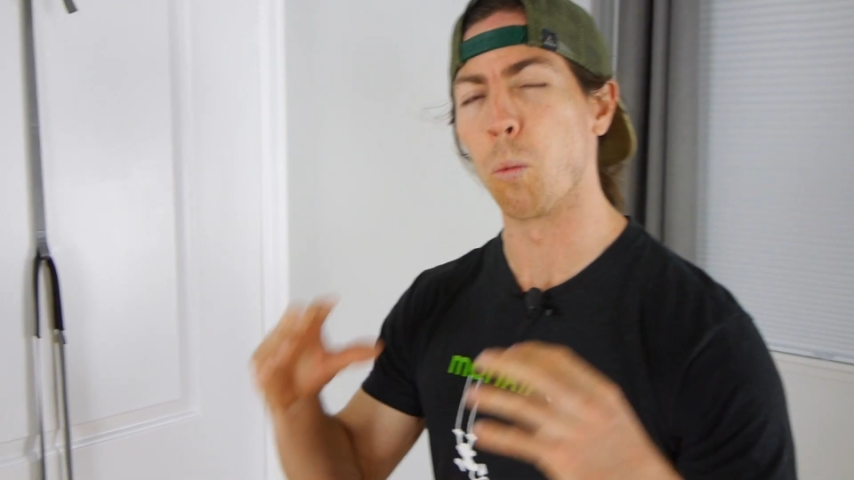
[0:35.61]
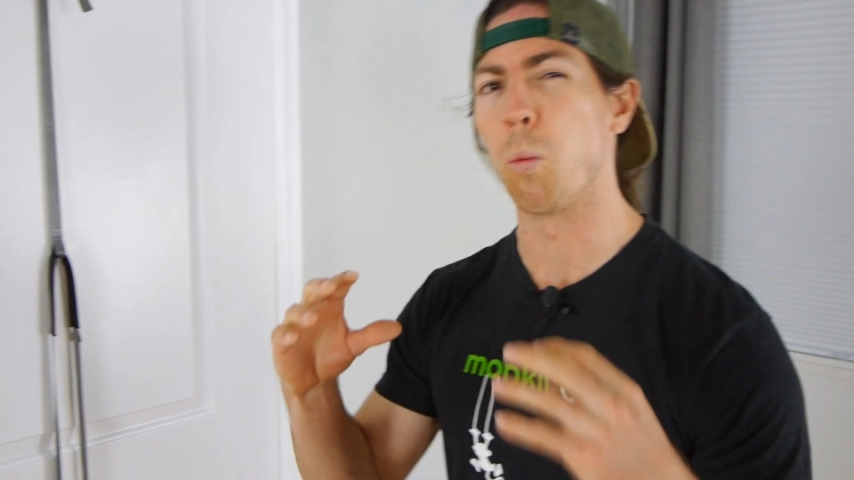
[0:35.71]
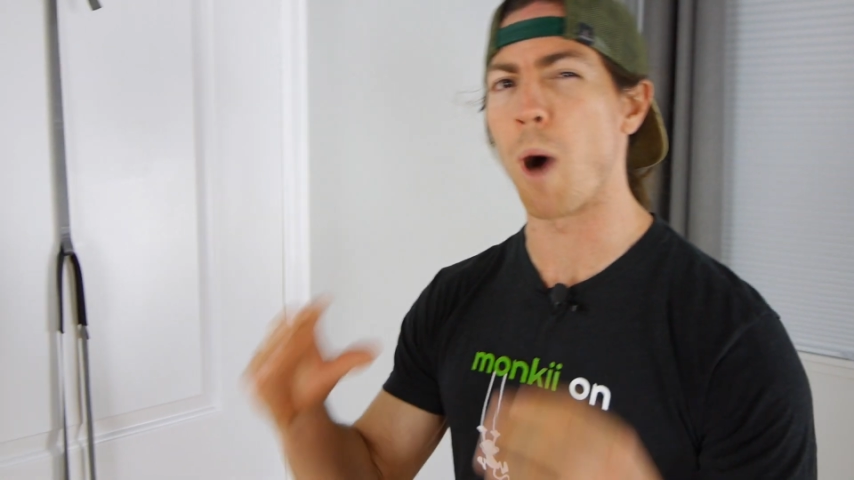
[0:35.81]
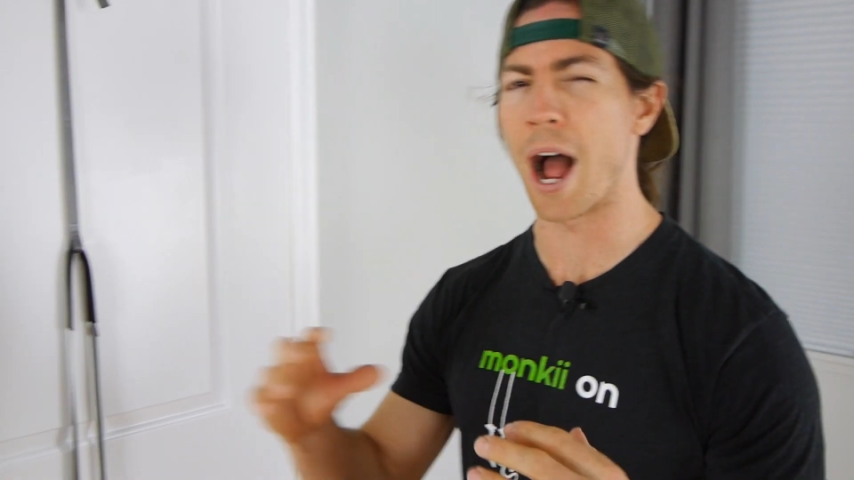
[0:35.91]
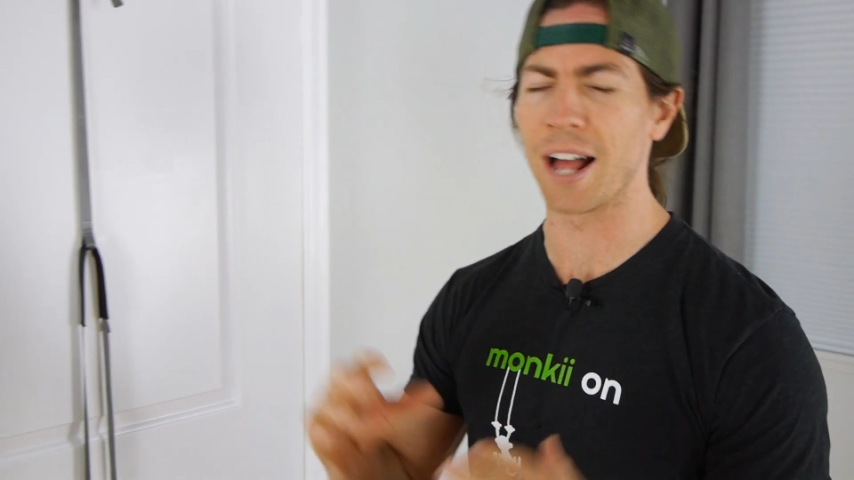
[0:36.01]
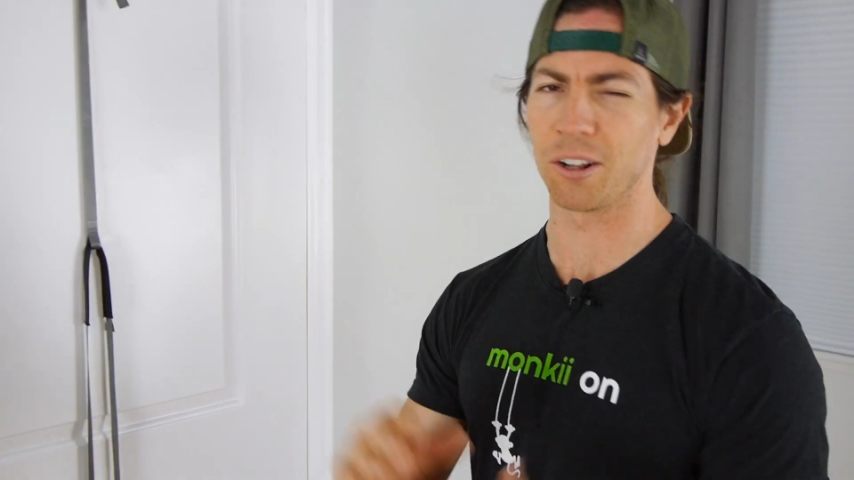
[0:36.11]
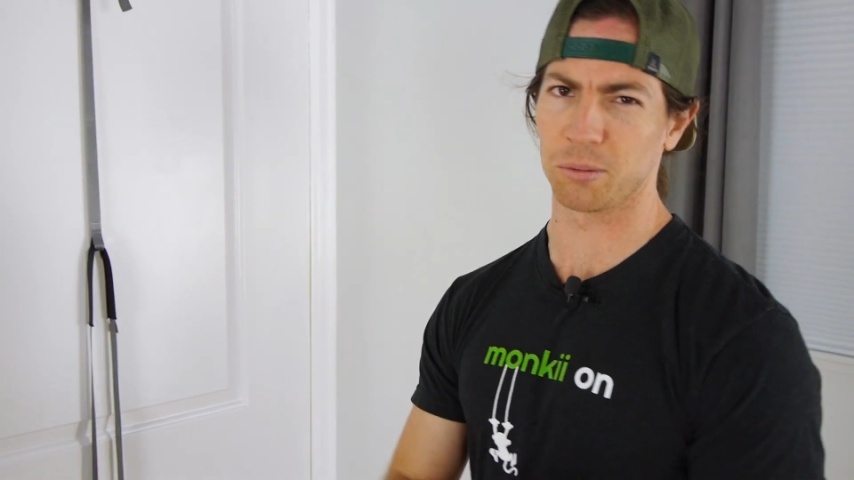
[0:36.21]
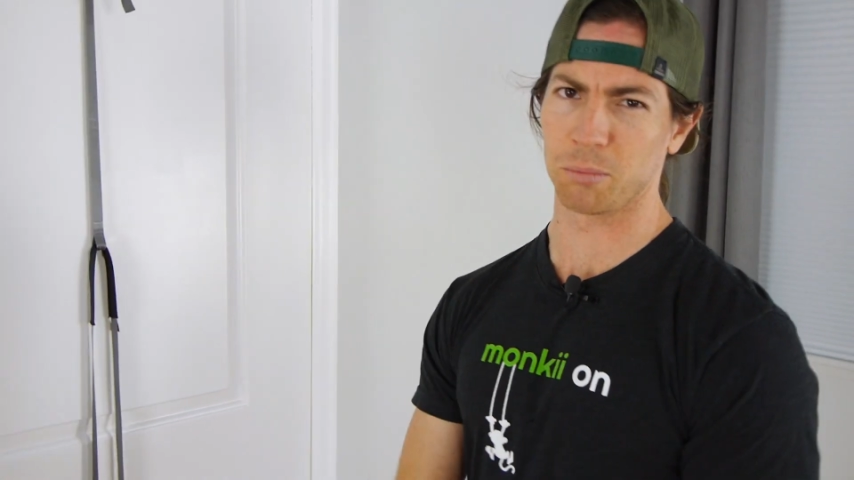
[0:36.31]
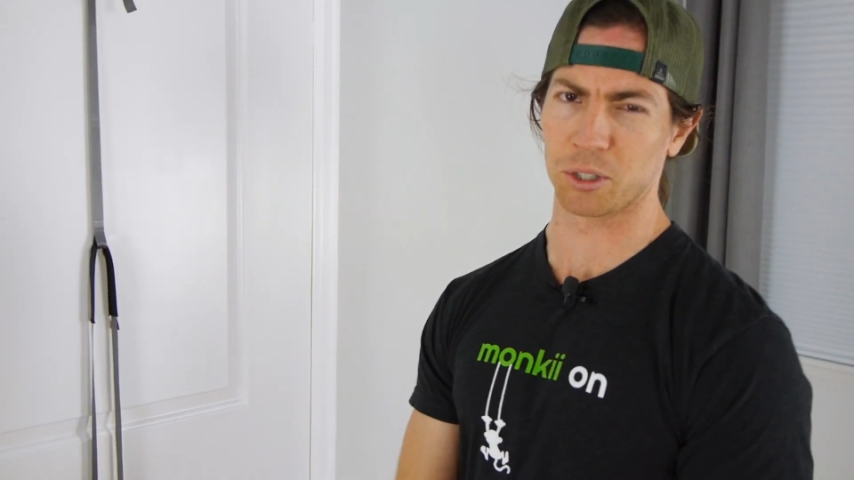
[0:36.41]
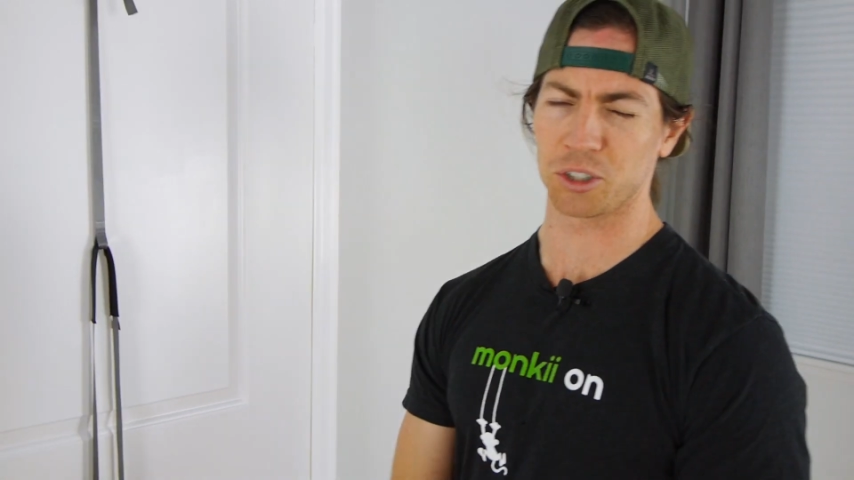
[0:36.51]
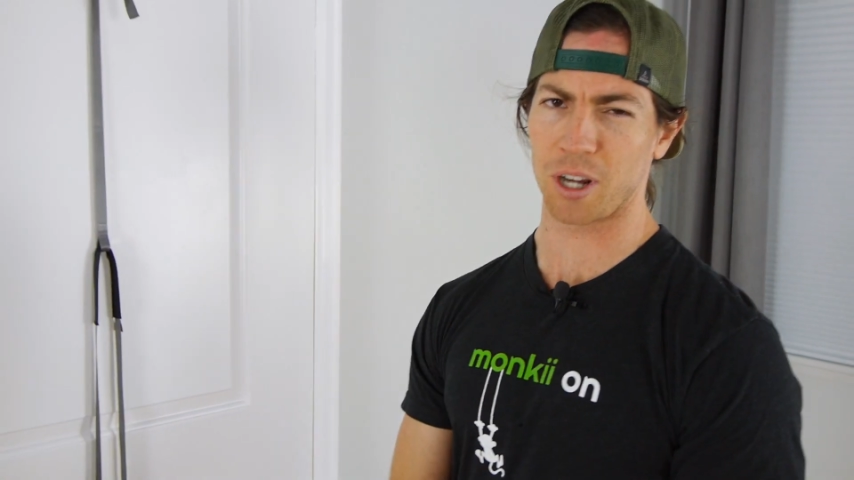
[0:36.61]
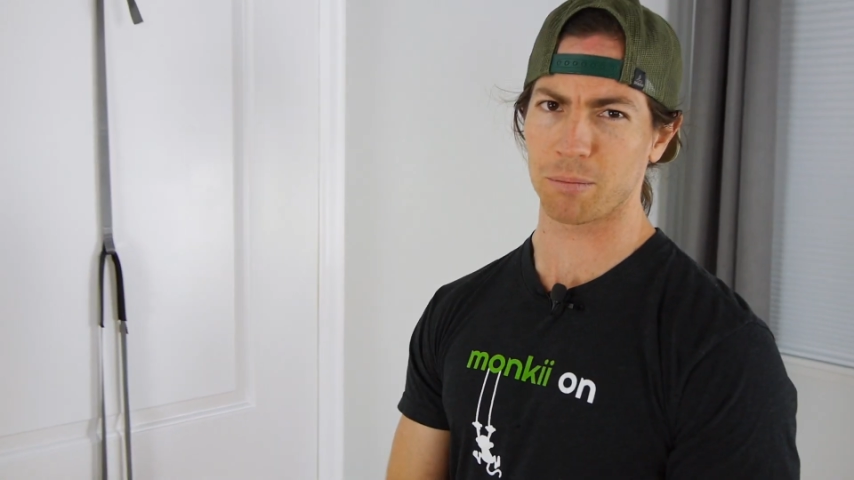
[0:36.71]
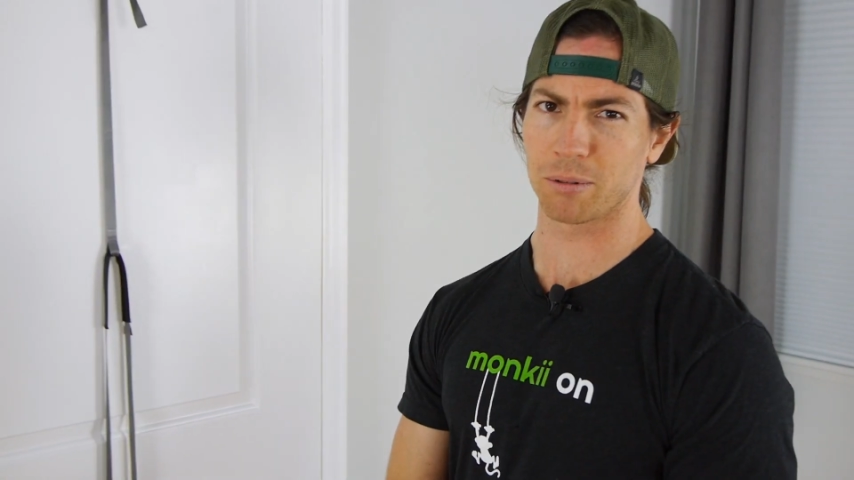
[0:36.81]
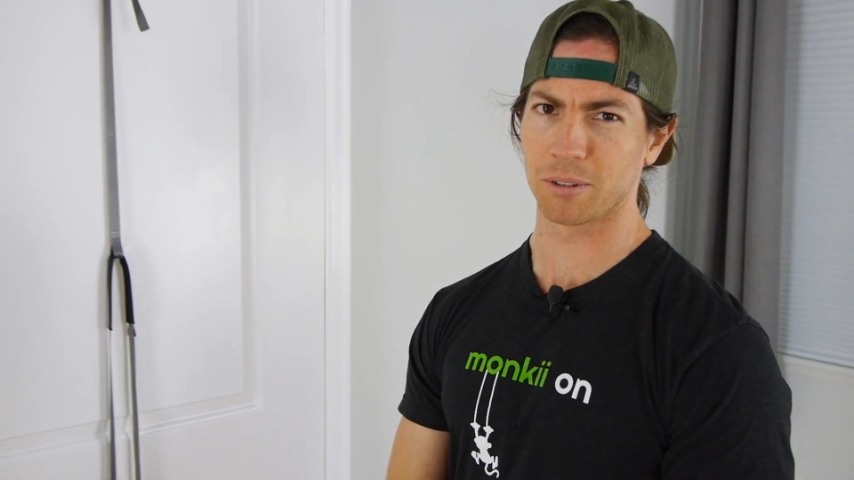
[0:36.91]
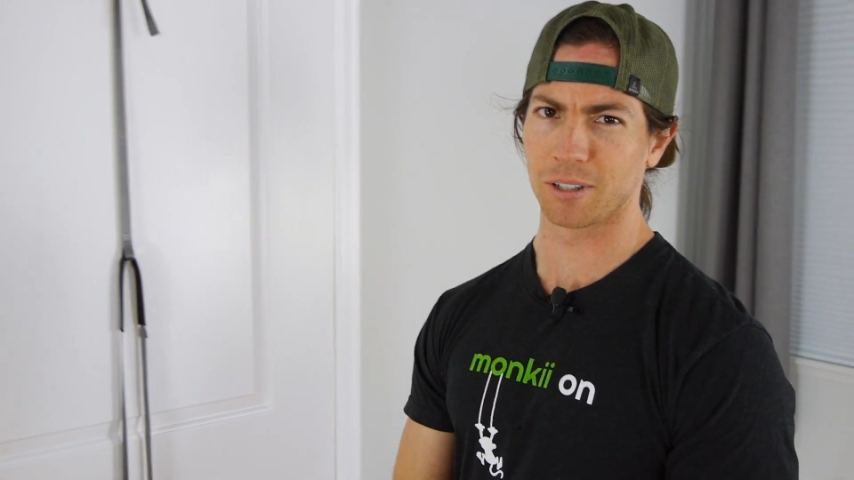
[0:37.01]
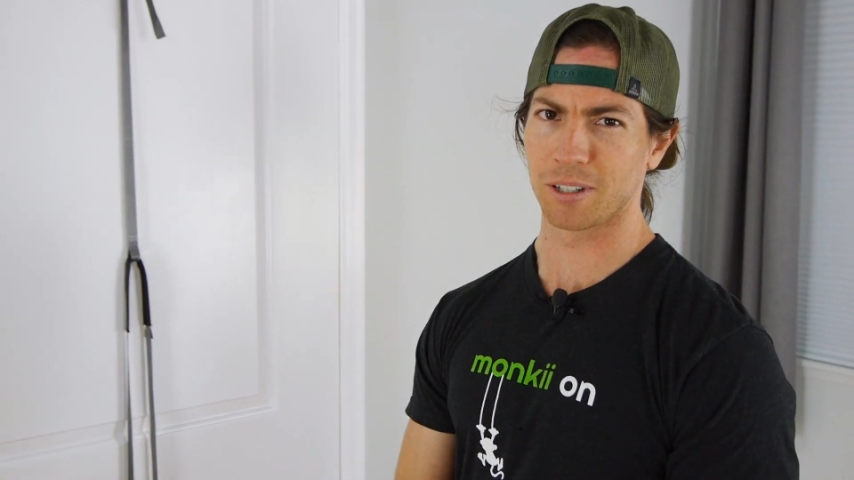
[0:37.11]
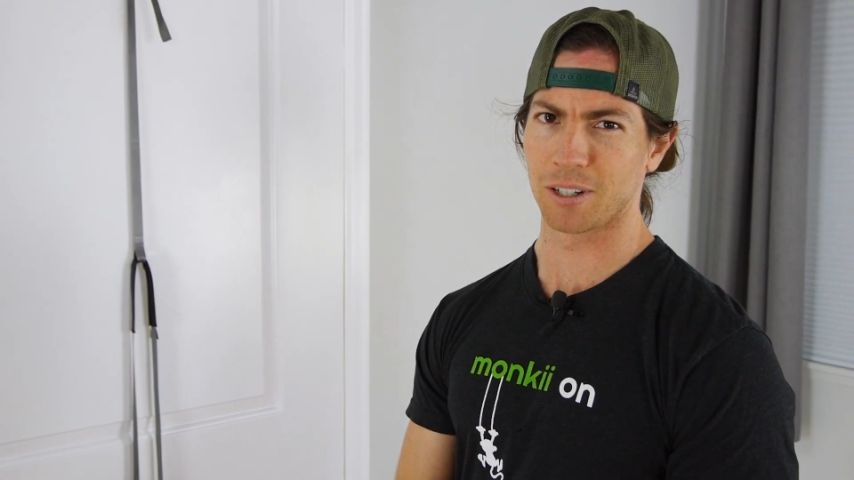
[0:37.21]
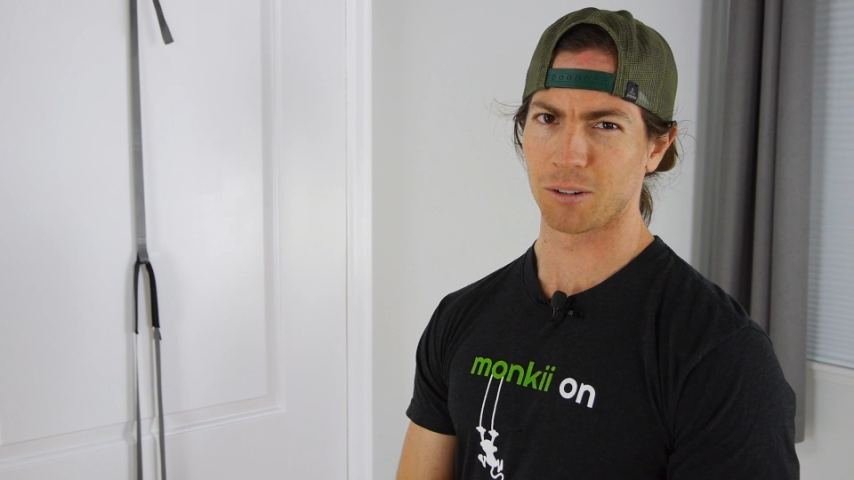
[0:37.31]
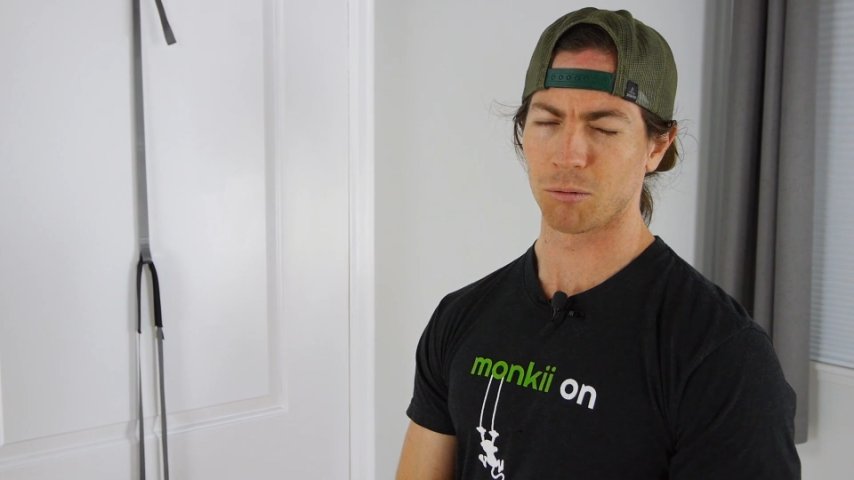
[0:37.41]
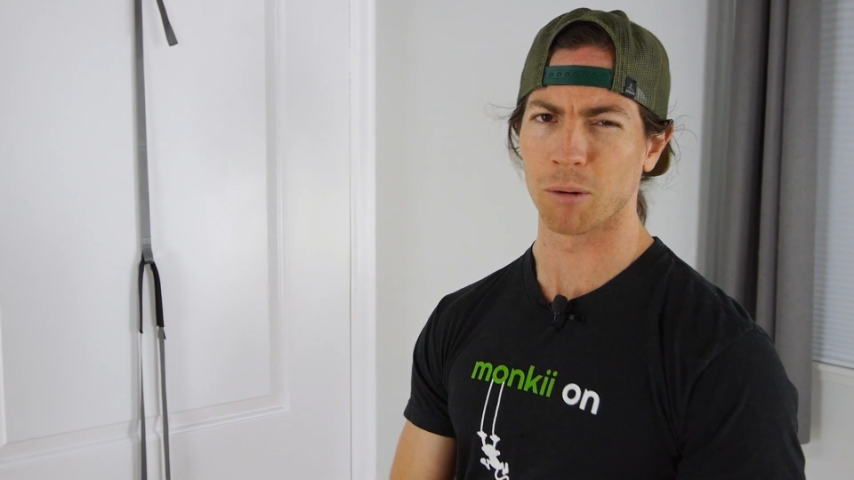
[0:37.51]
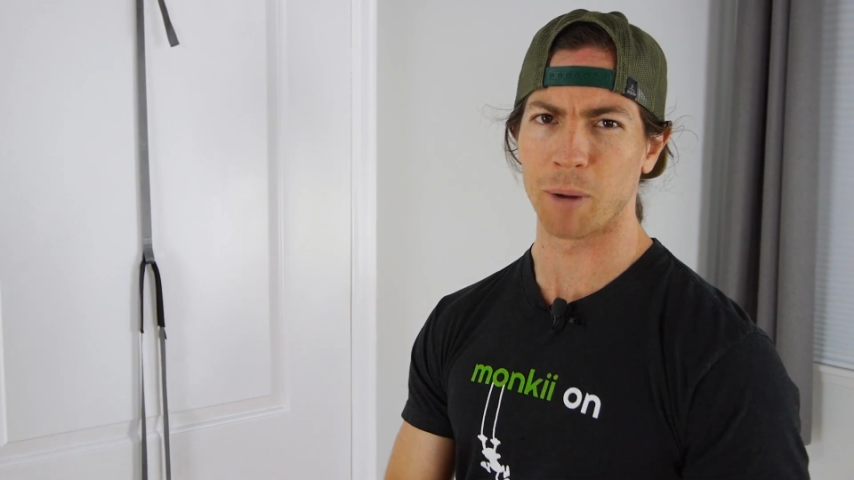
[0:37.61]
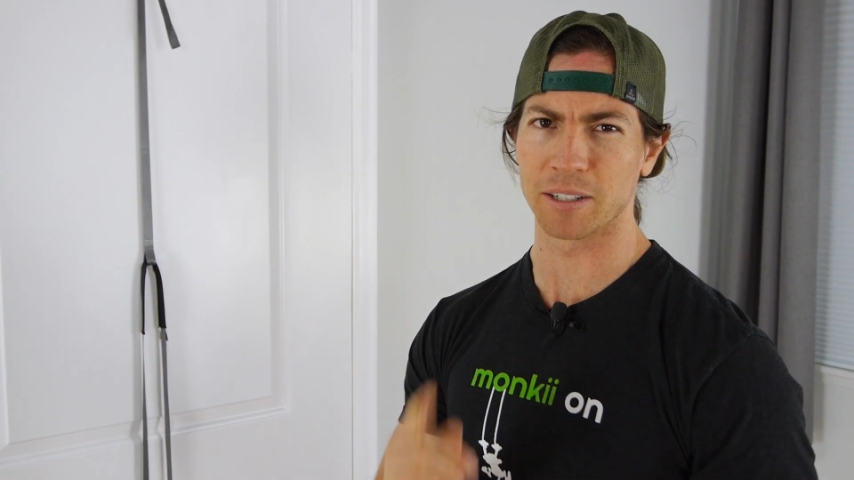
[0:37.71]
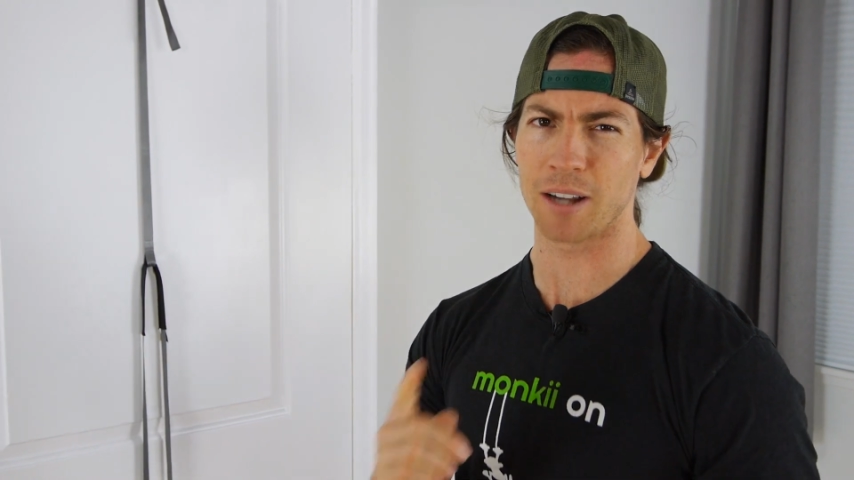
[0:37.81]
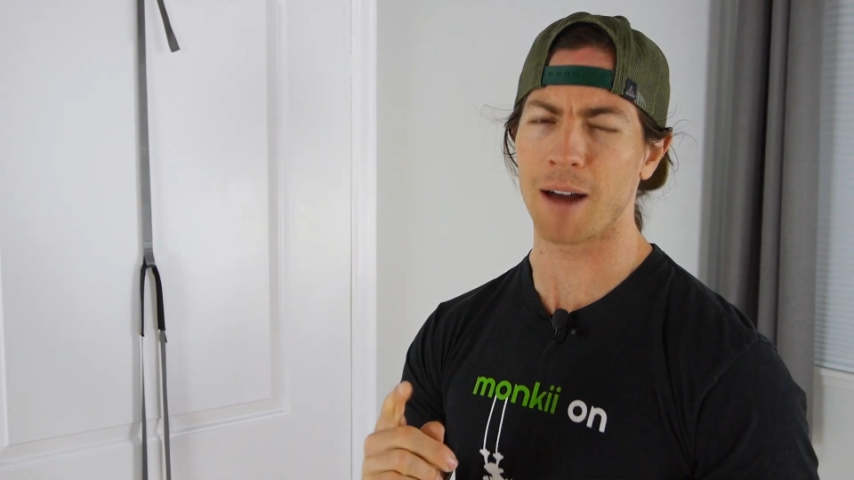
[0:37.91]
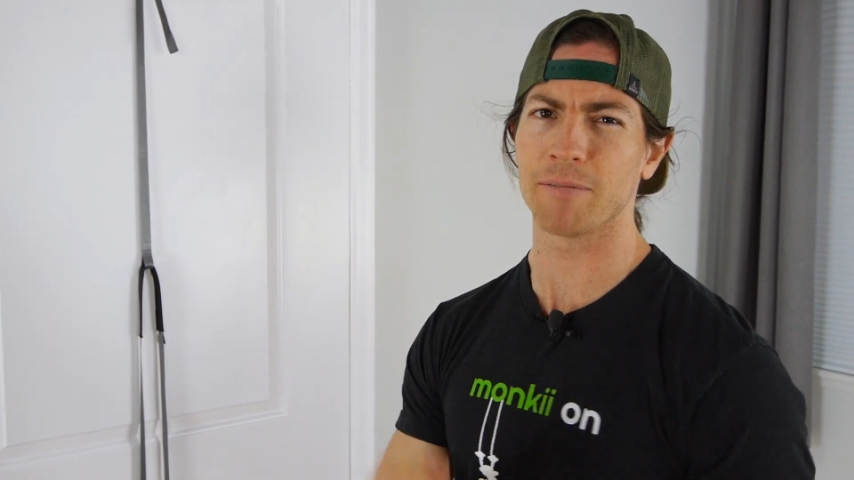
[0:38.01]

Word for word: the wild push-up, one of my